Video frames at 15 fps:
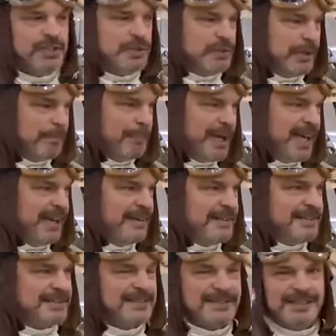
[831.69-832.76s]
You are
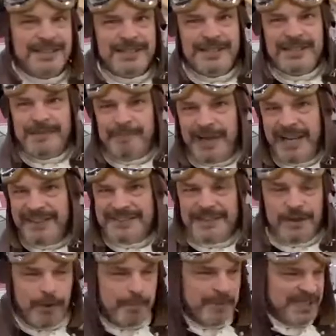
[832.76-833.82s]
piracy, Piracy
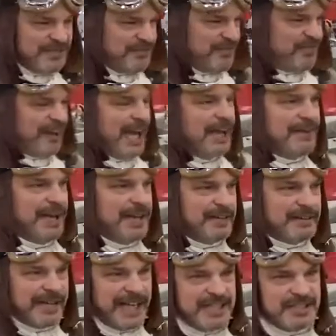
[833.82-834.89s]
copied
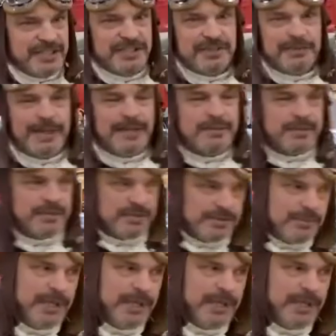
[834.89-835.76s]
500 engines of ours.